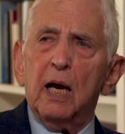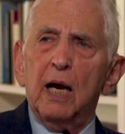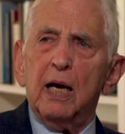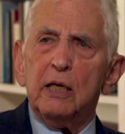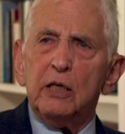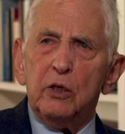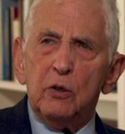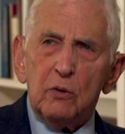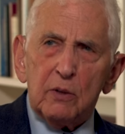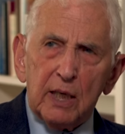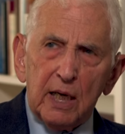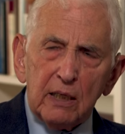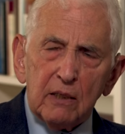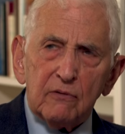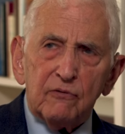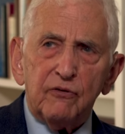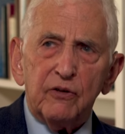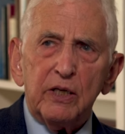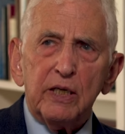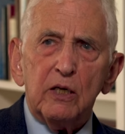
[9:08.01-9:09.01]
And you get
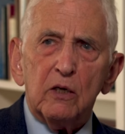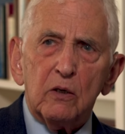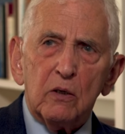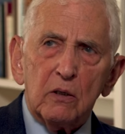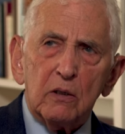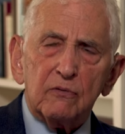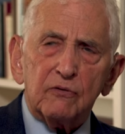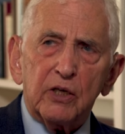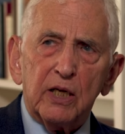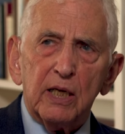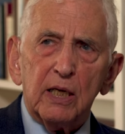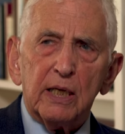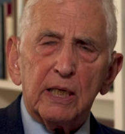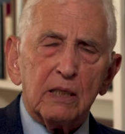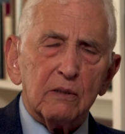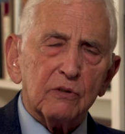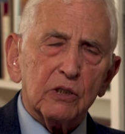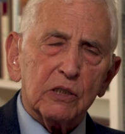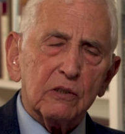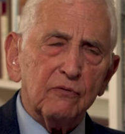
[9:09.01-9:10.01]
a figure of
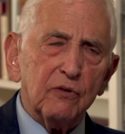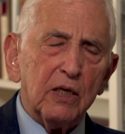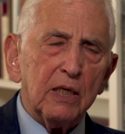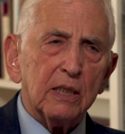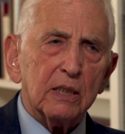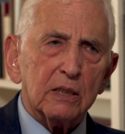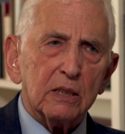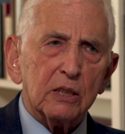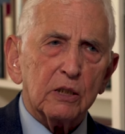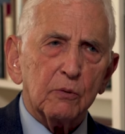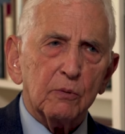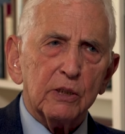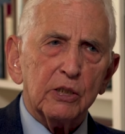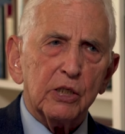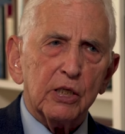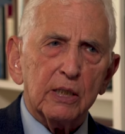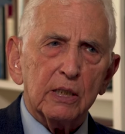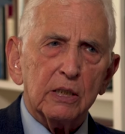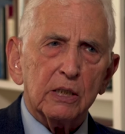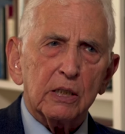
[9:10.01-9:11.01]
killing of civilians
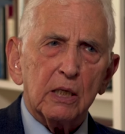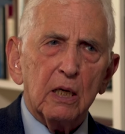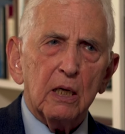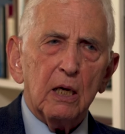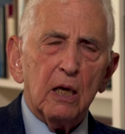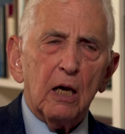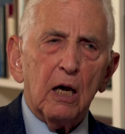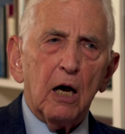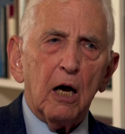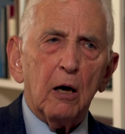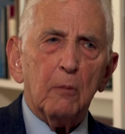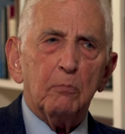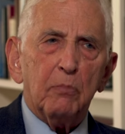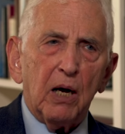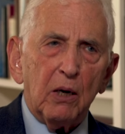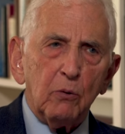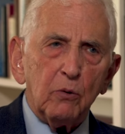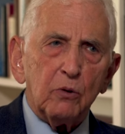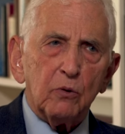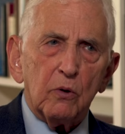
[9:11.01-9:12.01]
which is
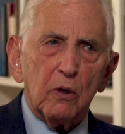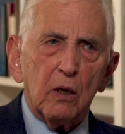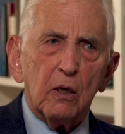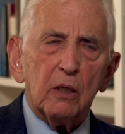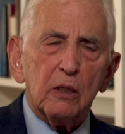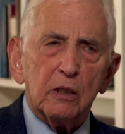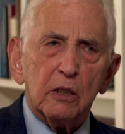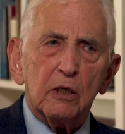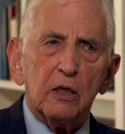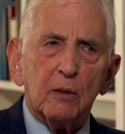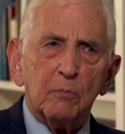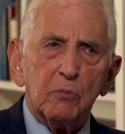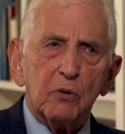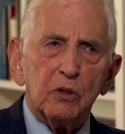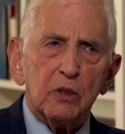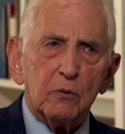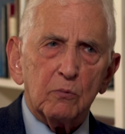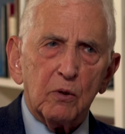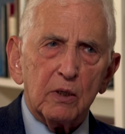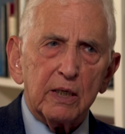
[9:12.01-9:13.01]
about the
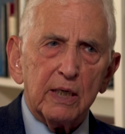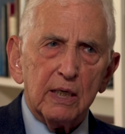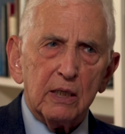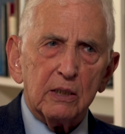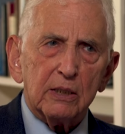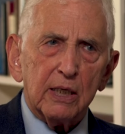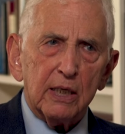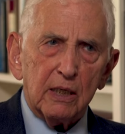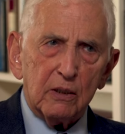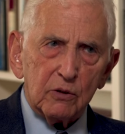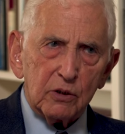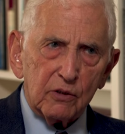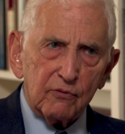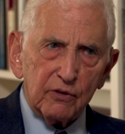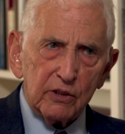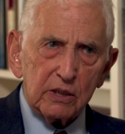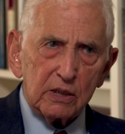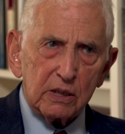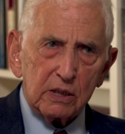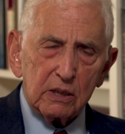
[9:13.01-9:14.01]
number that were killed at
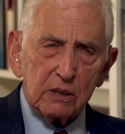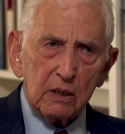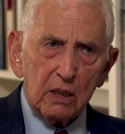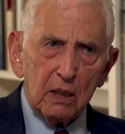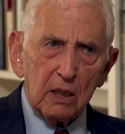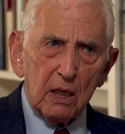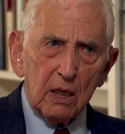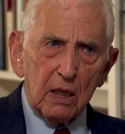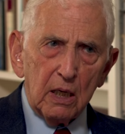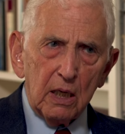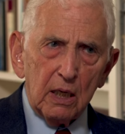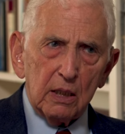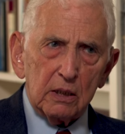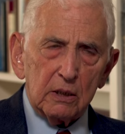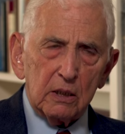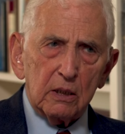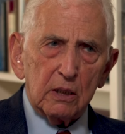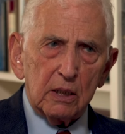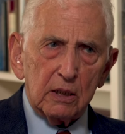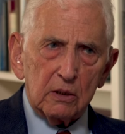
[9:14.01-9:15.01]
Auschwitz
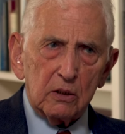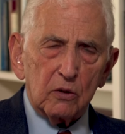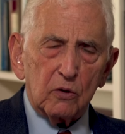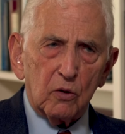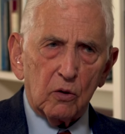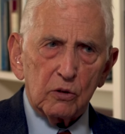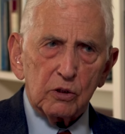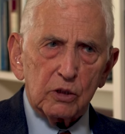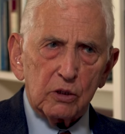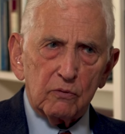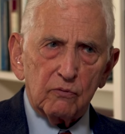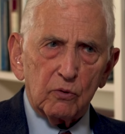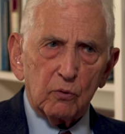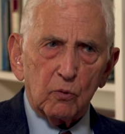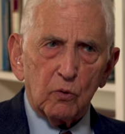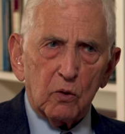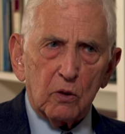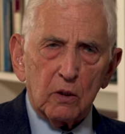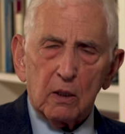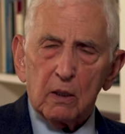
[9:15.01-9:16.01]
in the course of the
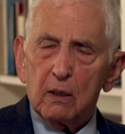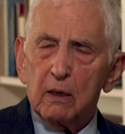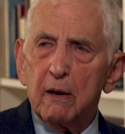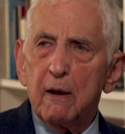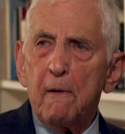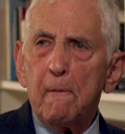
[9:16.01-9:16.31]
war.